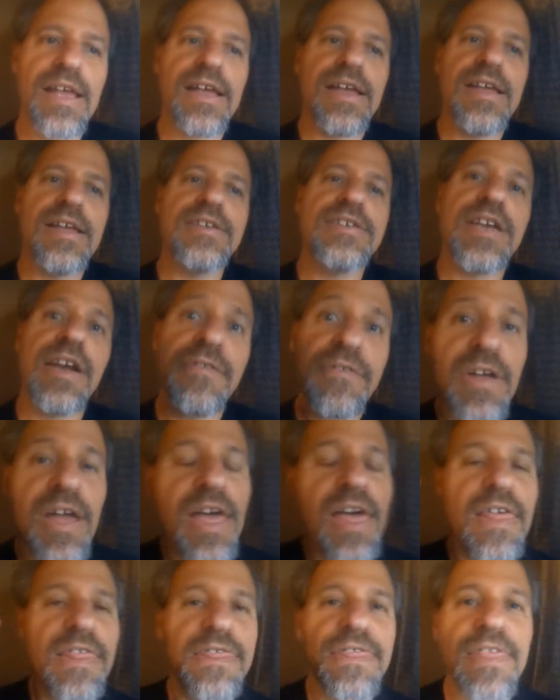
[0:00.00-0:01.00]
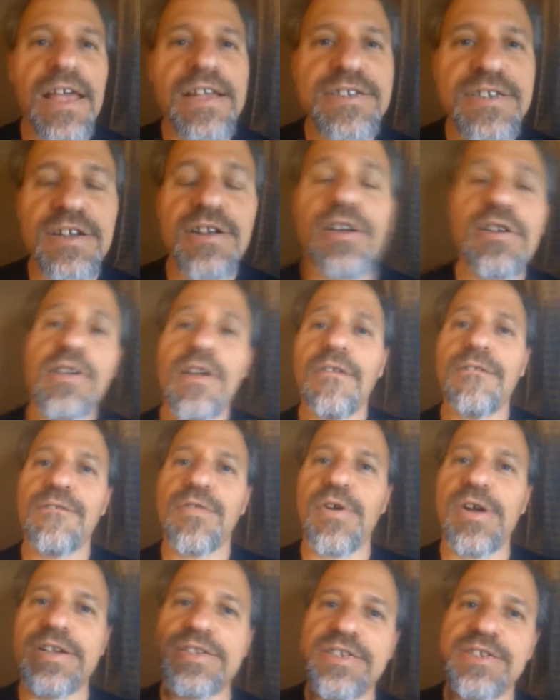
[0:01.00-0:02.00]
Jeff, thanks a lot for a
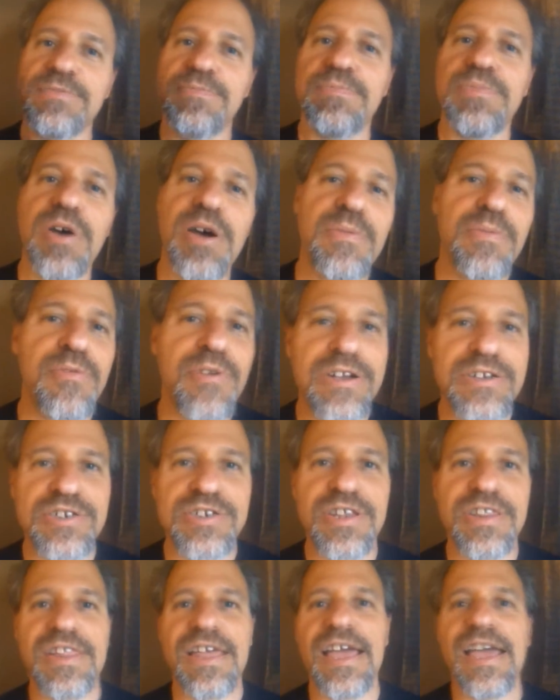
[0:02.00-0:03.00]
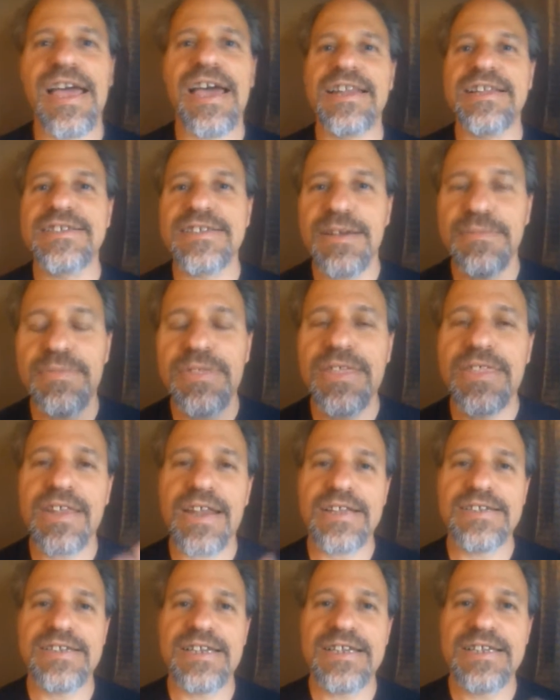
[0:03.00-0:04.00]
superb question there, and it's something that I
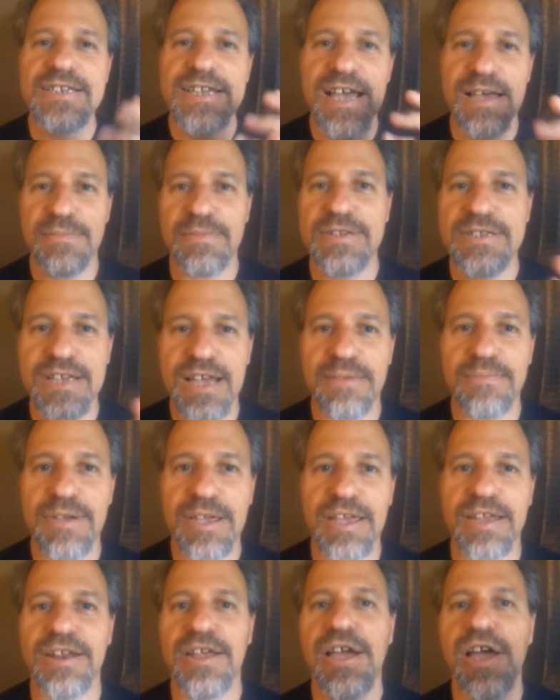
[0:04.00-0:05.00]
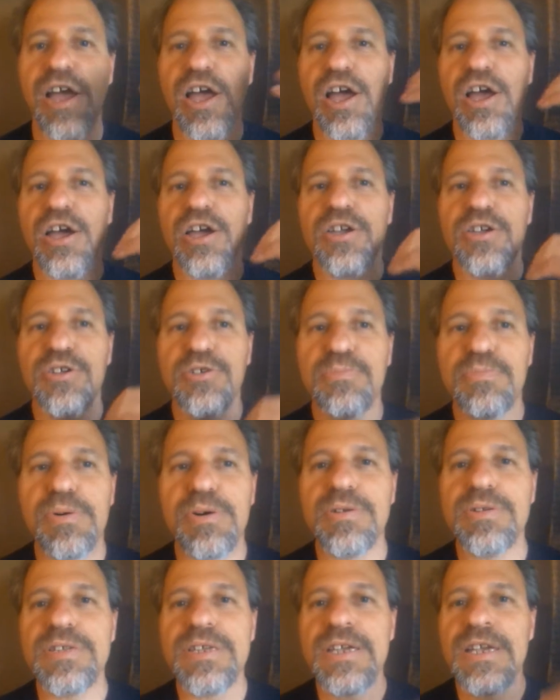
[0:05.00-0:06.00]
see time and time again. You're
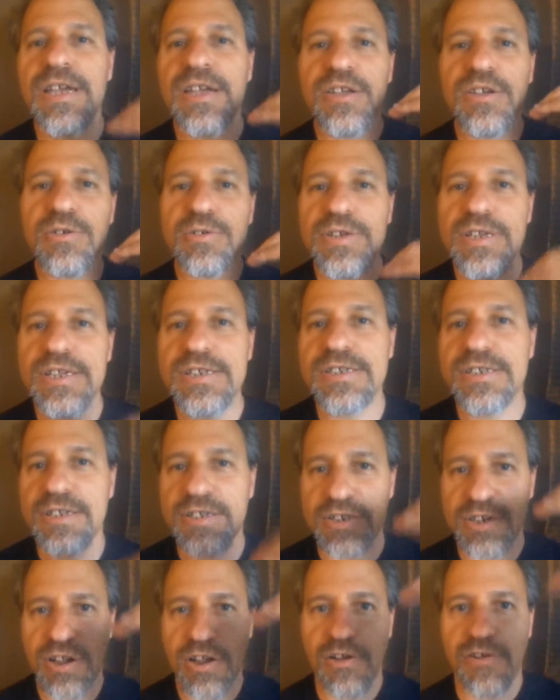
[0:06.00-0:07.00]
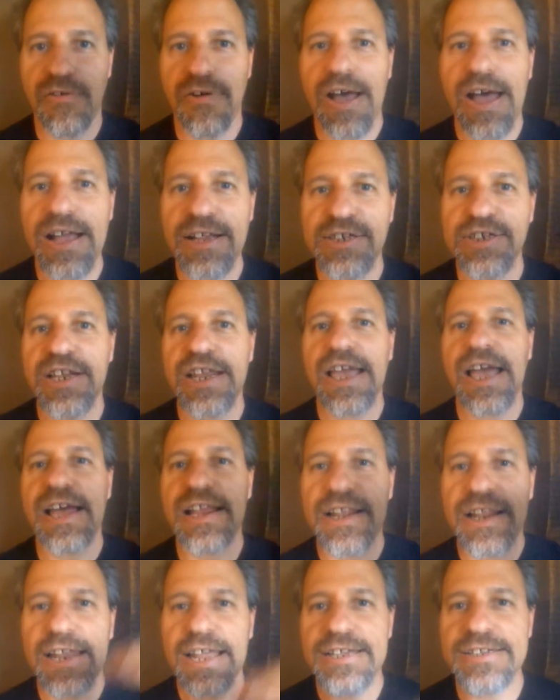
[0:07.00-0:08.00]
building your distance gradually at
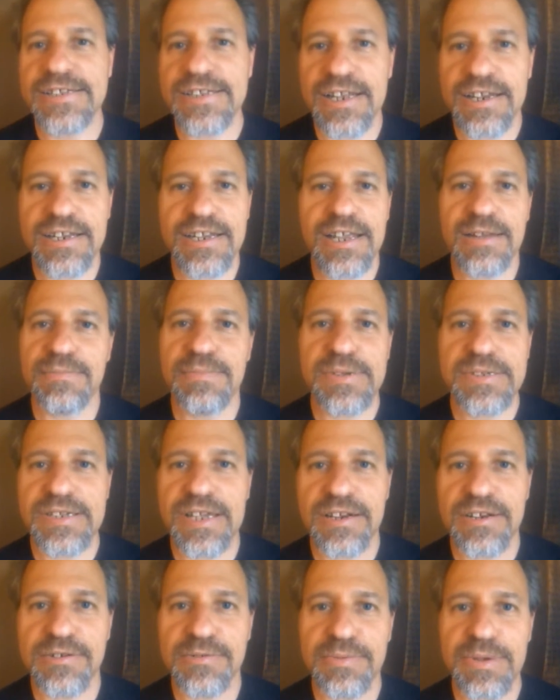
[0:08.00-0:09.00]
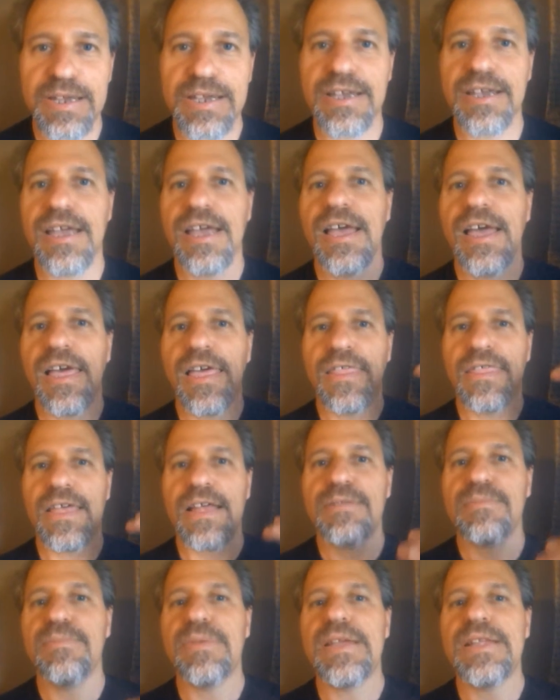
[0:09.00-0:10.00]
less than 10% a week. That
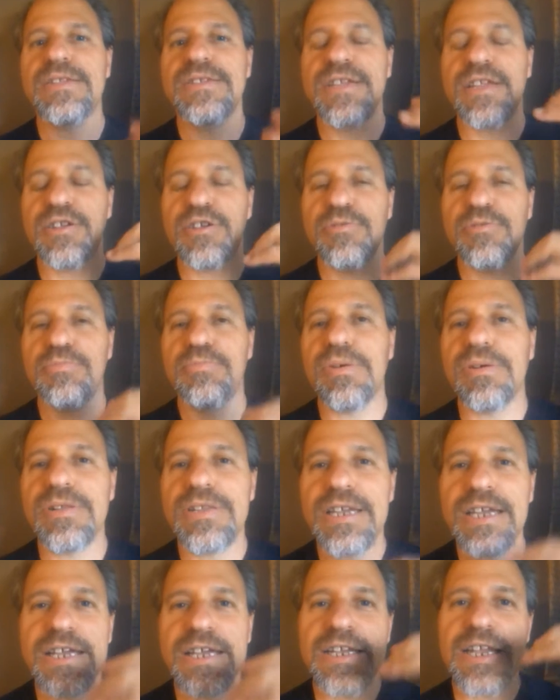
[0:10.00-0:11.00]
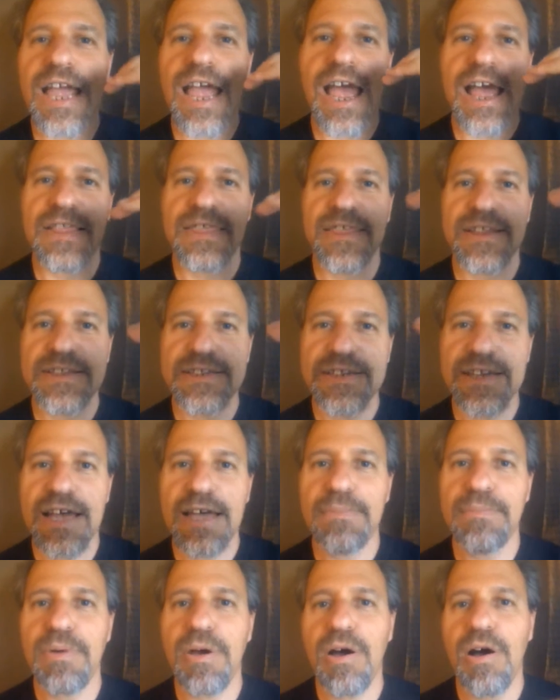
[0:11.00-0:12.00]
means that you're building it at the type
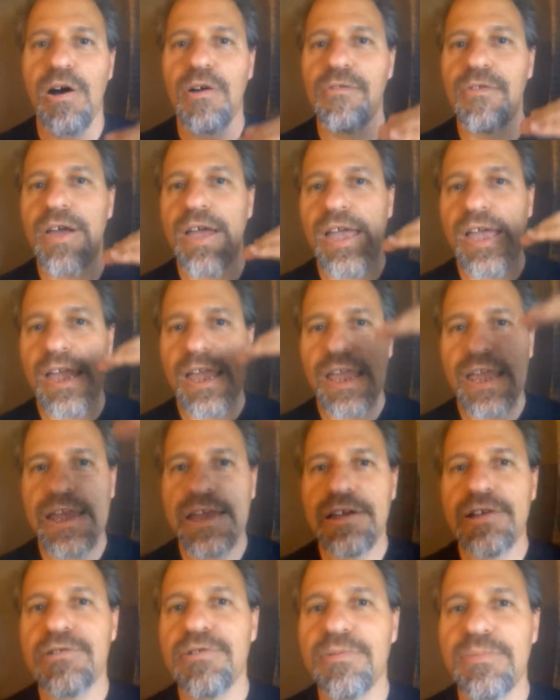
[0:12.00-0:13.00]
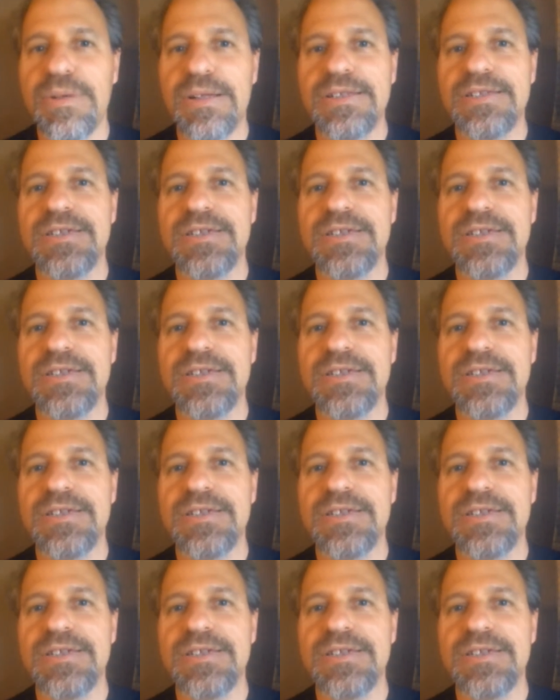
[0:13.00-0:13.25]
of increments